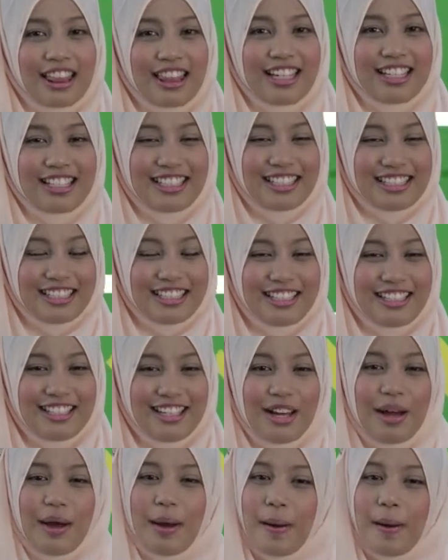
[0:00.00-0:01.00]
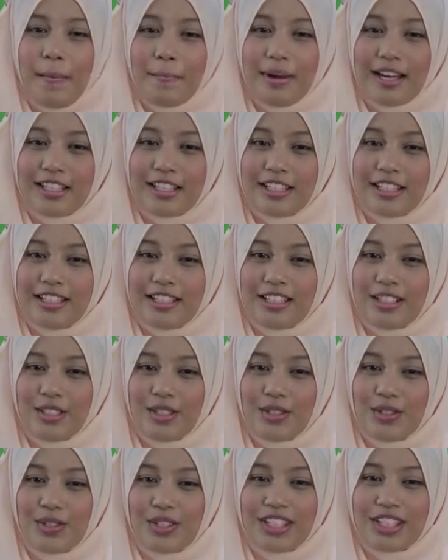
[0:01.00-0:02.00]
Thirdly, material
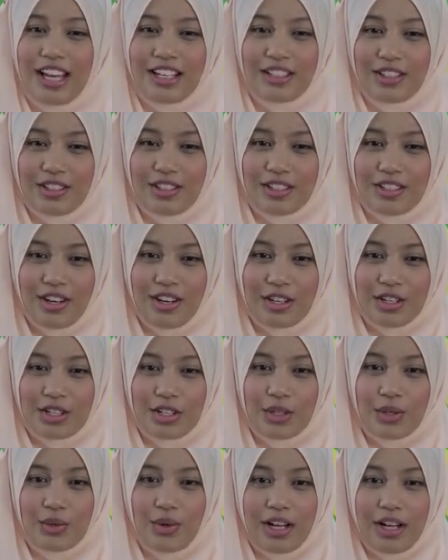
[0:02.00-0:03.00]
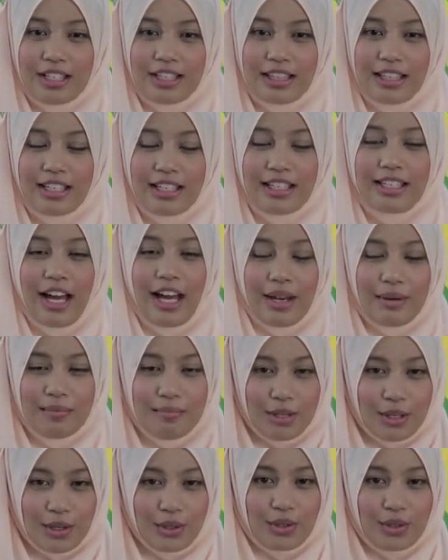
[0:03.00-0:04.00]
use and construction quality can
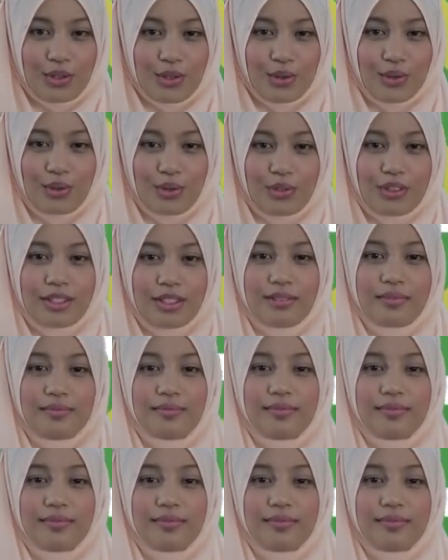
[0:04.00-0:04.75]
be controlled.